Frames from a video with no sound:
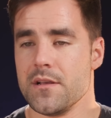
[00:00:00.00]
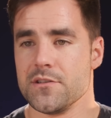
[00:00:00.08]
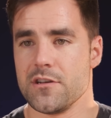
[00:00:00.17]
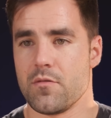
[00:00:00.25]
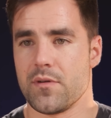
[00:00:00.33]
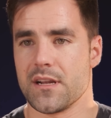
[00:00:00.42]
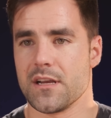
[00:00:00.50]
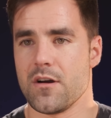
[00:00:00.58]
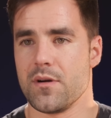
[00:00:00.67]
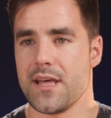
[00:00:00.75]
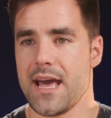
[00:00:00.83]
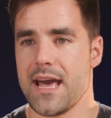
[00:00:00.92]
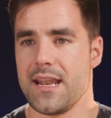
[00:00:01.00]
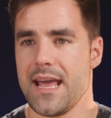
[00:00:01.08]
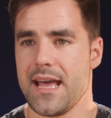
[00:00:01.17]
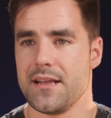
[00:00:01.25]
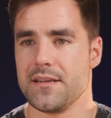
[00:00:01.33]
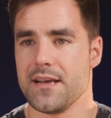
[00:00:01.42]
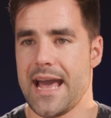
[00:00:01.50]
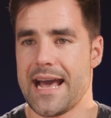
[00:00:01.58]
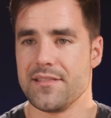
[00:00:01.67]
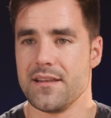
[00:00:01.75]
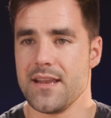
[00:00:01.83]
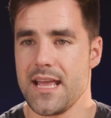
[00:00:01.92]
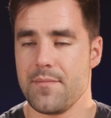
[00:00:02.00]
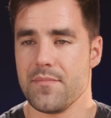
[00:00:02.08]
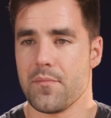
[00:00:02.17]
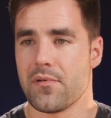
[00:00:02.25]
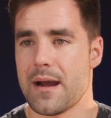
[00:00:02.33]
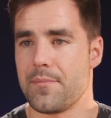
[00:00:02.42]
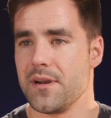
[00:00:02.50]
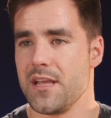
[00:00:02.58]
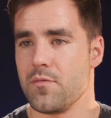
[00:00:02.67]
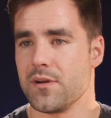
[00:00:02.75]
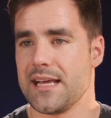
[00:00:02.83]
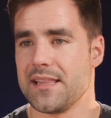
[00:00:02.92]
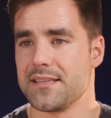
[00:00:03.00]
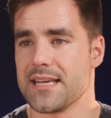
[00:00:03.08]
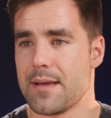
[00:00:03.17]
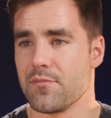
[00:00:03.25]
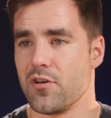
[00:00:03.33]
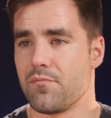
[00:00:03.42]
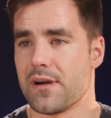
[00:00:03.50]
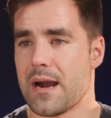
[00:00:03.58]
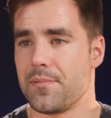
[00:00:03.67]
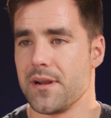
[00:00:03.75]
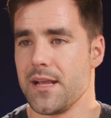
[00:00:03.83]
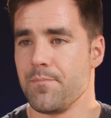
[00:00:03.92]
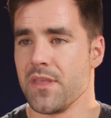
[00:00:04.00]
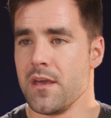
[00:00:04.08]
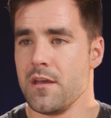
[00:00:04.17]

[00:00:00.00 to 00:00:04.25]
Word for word: So we're gonna go ahead and uh, add the name property. We're gonna have the timecode property.